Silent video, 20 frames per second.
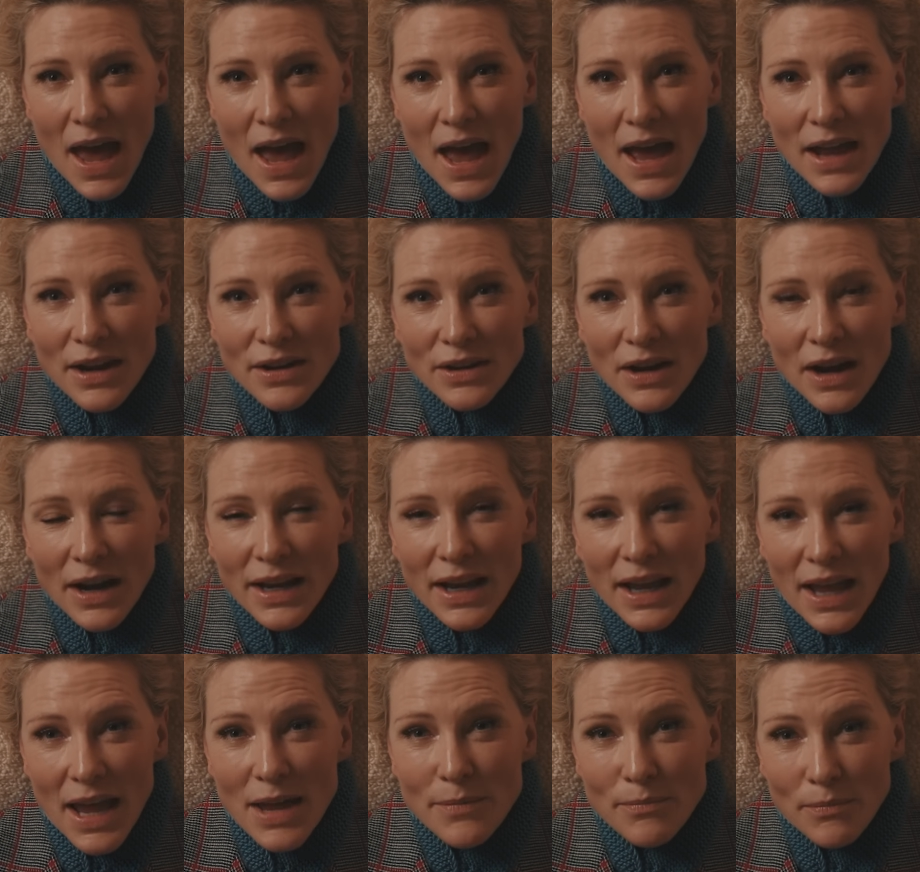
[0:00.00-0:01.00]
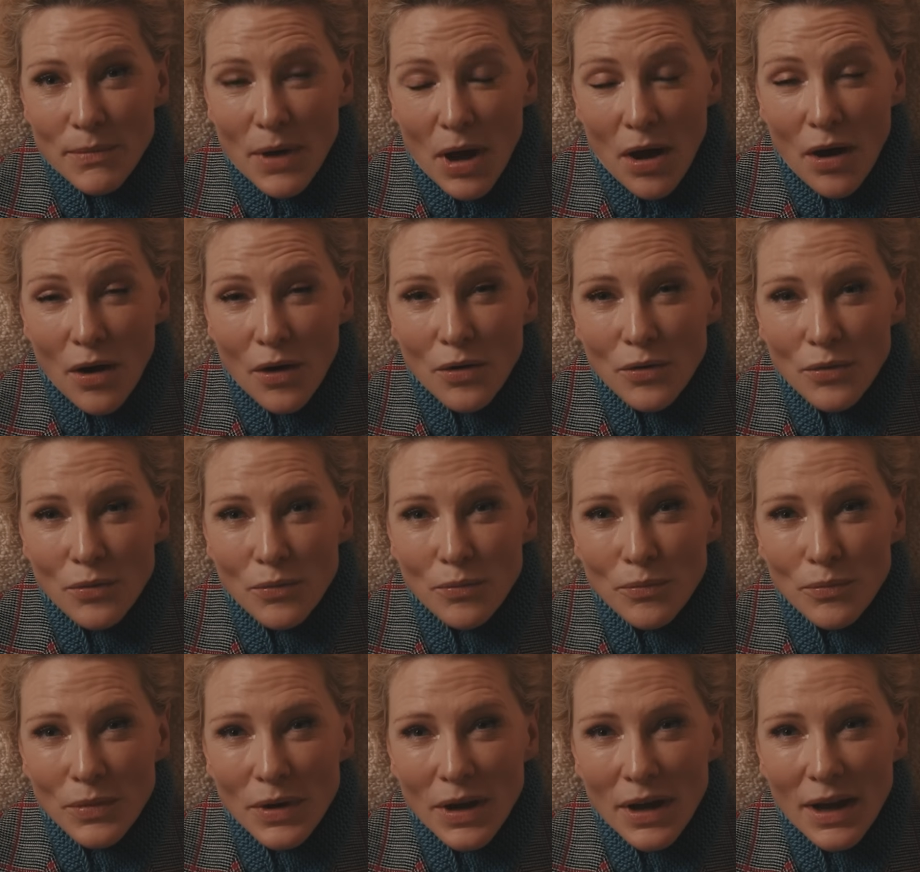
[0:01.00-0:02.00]
And I came
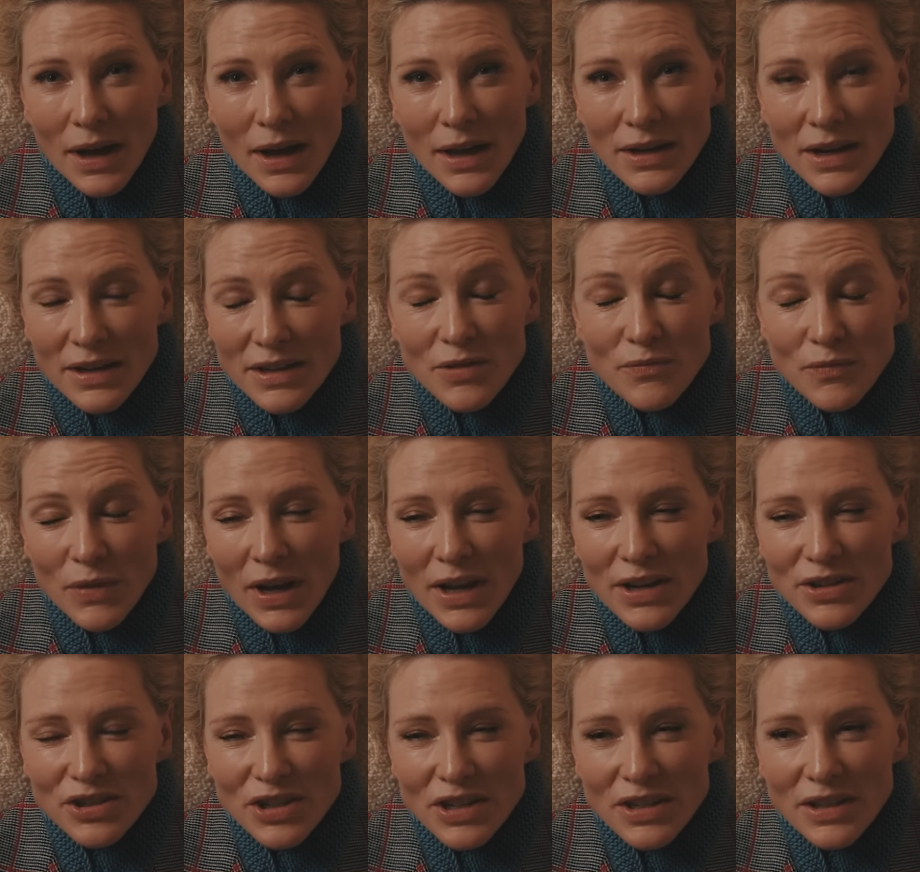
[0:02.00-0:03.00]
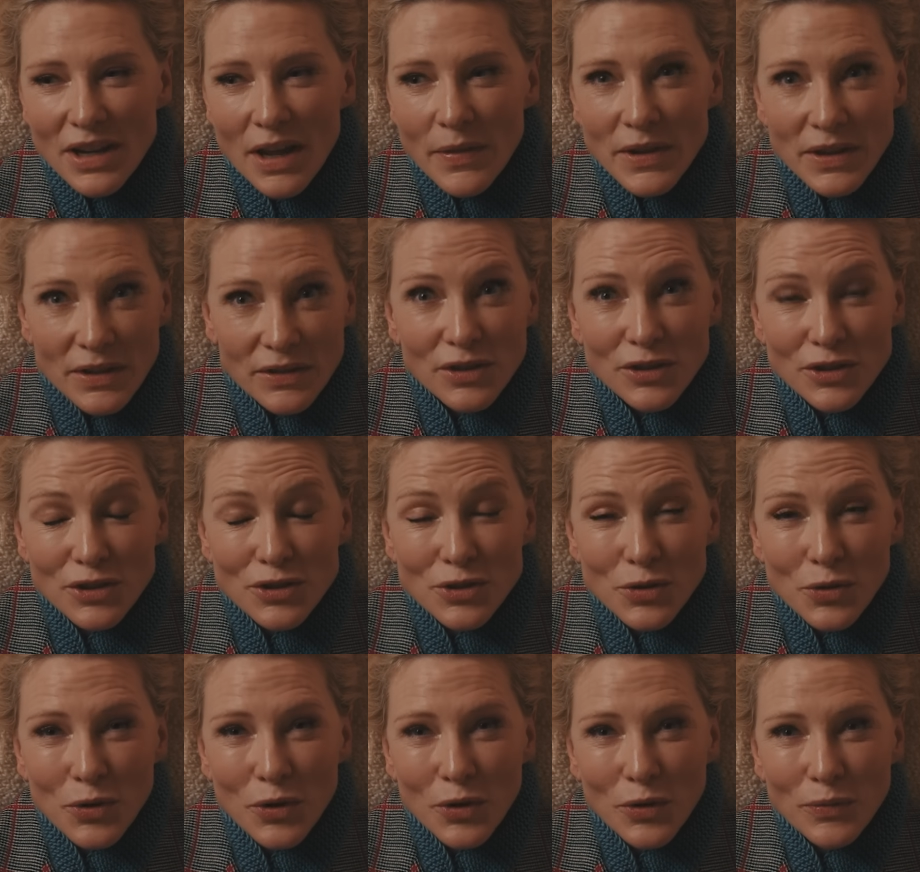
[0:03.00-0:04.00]
home and I didn't realize she'd done this. I just
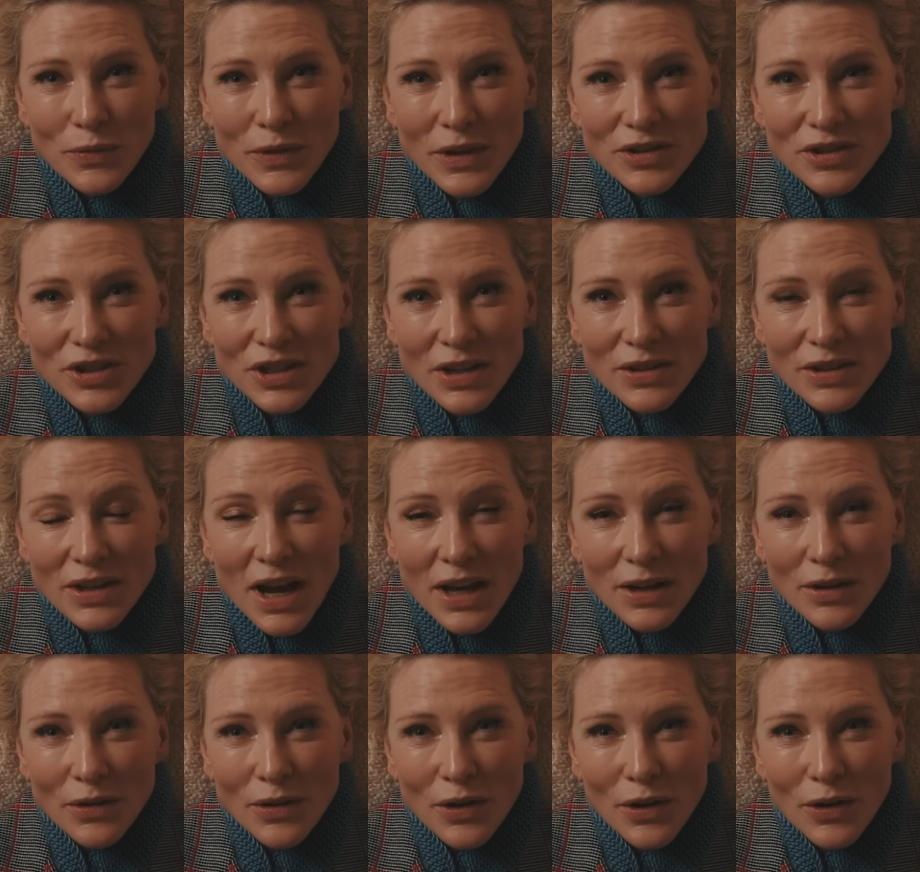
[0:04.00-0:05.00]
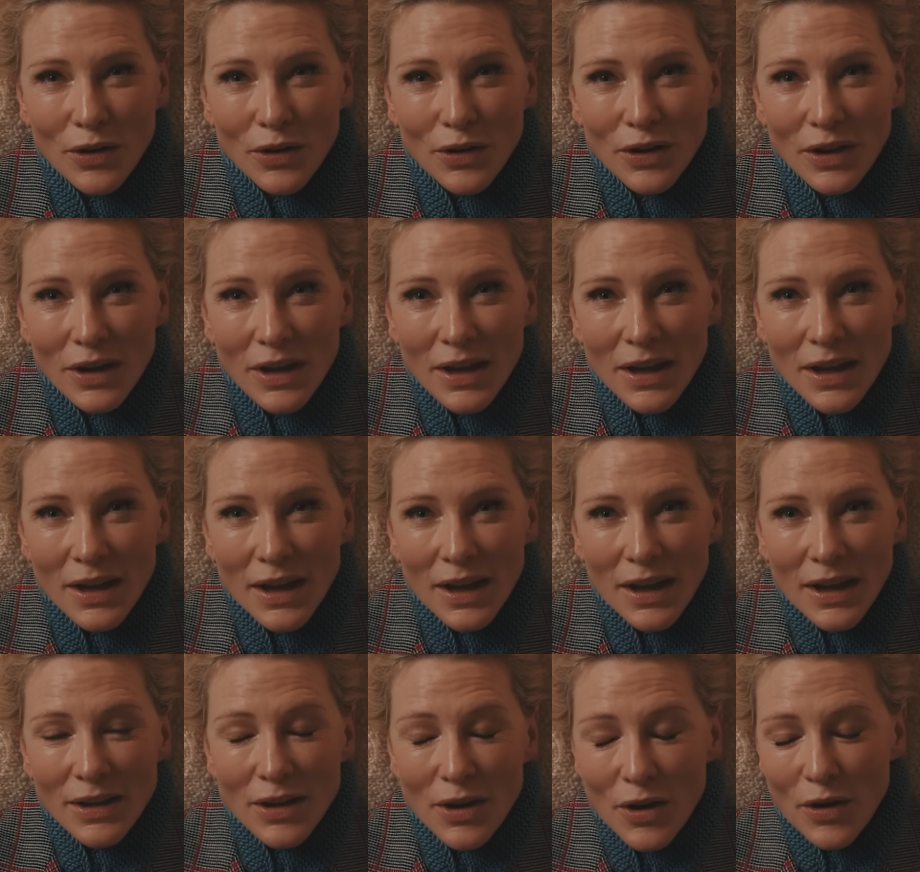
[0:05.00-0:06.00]
saw that she'd cut her
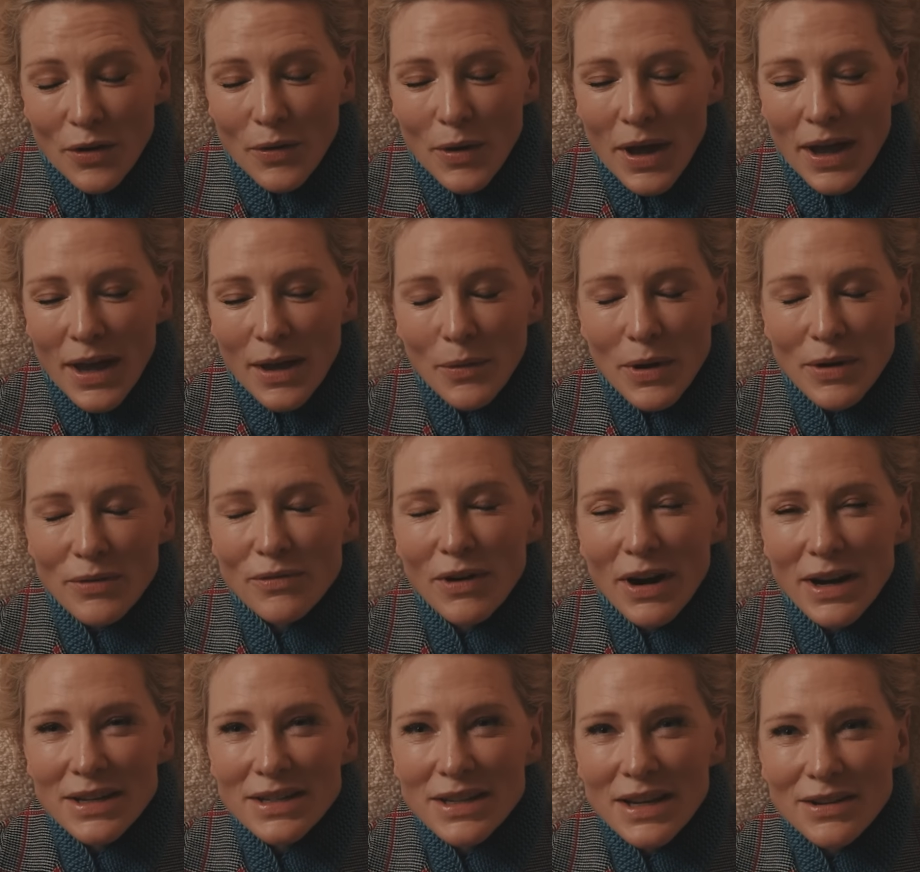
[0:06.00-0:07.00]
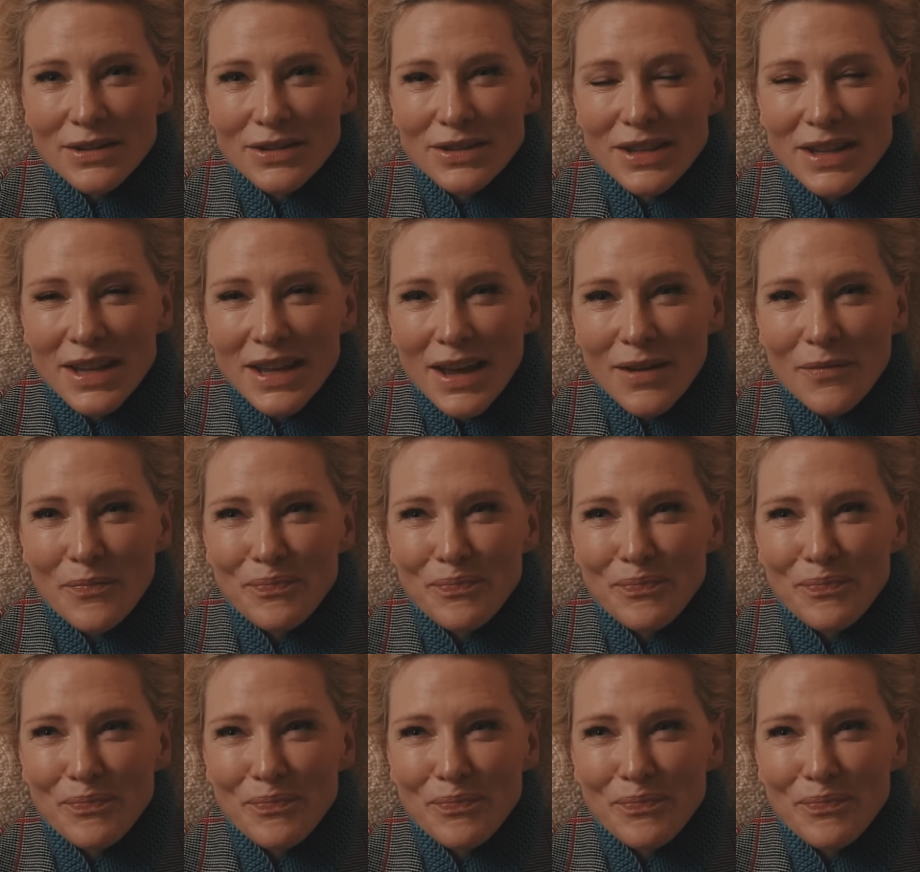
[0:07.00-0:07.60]
hair went right down to the